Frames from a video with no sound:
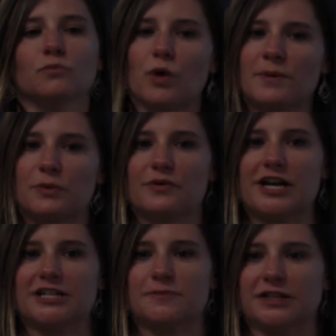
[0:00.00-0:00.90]
Women were
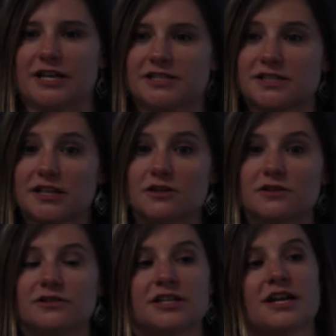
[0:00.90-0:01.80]
rated to be less
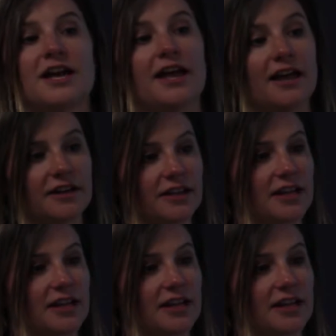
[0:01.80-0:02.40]
skilled, and